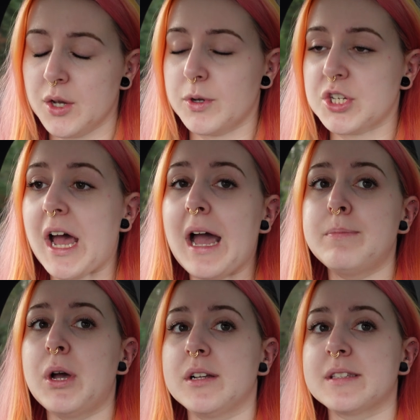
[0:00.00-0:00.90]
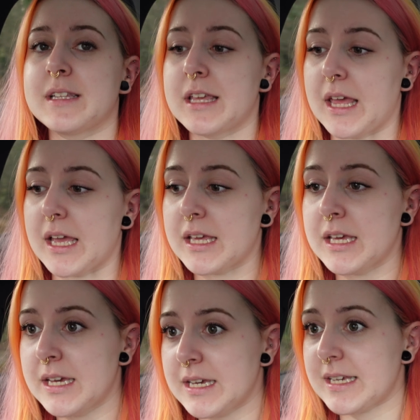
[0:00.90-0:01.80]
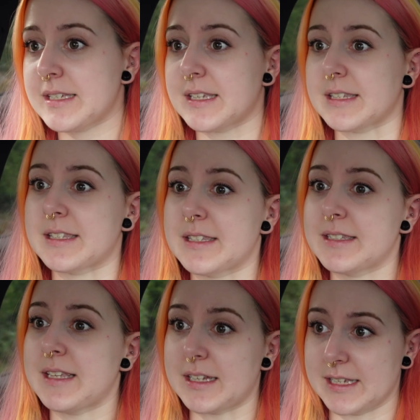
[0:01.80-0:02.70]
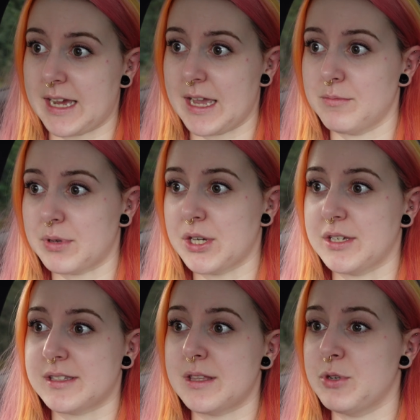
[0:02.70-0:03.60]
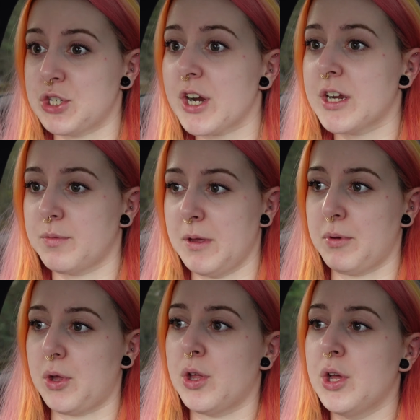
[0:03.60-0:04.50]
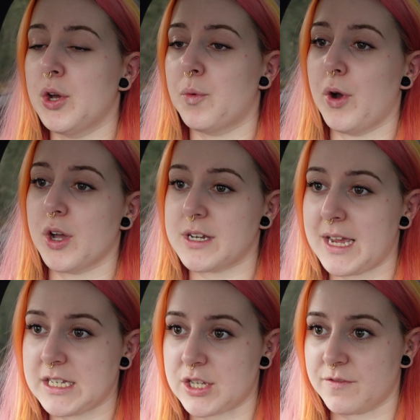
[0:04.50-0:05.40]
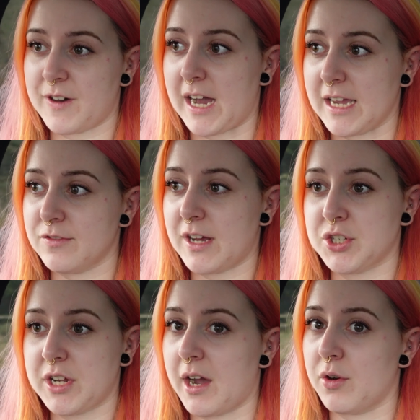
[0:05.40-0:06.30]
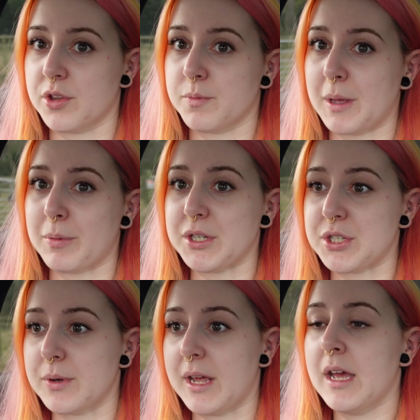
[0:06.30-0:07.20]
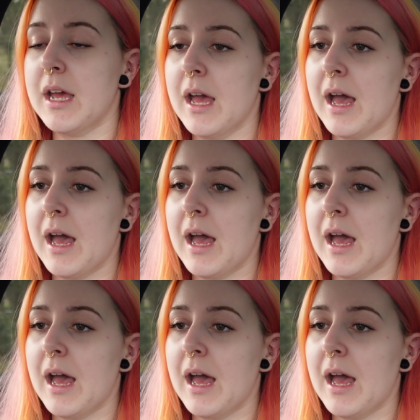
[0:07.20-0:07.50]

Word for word: which I personally think is a silly time because the majority of people work nine till five. I don't know how other people are doing it.